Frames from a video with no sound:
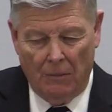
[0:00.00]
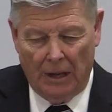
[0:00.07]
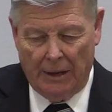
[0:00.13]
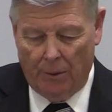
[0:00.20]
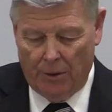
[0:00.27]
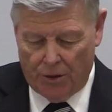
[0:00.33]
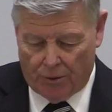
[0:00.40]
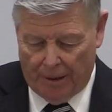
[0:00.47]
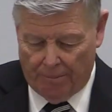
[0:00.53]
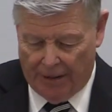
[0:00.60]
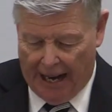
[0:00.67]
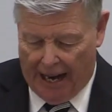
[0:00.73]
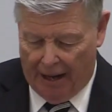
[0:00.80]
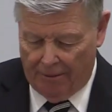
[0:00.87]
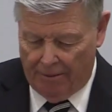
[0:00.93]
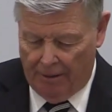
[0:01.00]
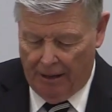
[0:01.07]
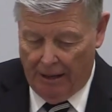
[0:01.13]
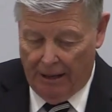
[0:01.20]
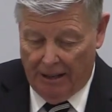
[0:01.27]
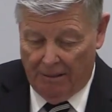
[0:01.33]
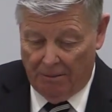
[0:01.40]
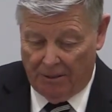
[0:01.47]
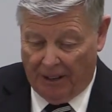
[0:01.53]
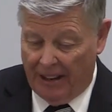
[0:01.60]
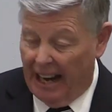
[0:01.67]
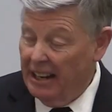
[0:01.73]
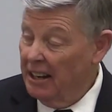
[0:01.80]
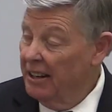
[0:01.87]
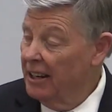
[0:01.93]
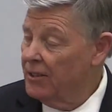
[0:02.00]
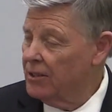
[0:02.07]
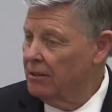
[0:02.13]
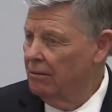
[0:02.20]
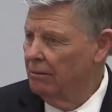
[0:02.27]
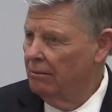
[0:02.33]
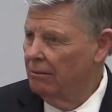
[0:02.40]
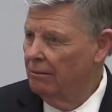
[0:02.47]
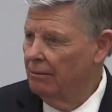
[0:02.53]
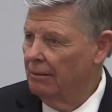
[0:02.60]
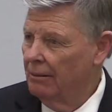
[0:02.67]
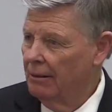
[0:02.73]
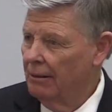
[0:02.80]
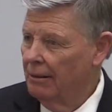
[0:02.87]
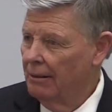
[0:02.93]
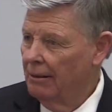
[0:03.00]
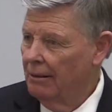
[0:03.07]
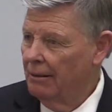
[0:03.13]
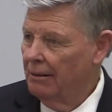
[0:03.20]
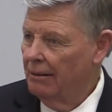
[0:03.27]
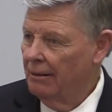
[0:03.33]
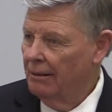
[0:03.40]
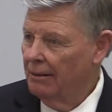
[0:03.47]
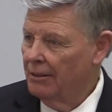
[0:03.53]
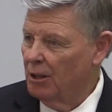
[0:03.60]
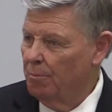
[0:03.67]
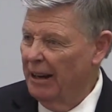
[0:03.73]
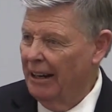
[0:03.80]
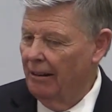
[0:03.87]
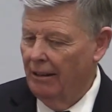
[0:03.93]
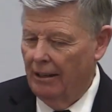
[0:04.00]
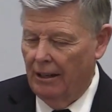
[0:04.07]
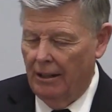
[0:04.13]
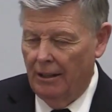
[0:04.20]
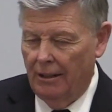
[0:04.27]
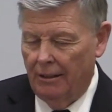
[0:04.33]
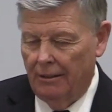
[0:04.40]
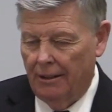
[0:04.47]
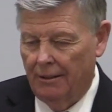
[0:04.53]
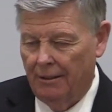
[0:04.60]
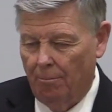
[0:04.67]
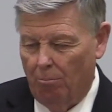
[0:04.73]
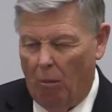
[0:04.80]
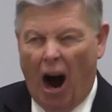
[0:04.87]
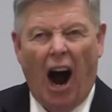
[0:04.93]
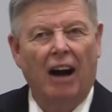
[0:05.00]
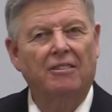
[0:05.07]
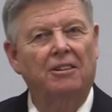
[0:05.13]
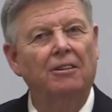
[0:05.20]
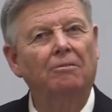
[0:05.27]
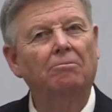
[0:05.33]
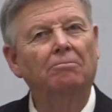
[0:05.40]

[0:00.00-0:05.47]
They were stripped down to nakedness, to be mocked.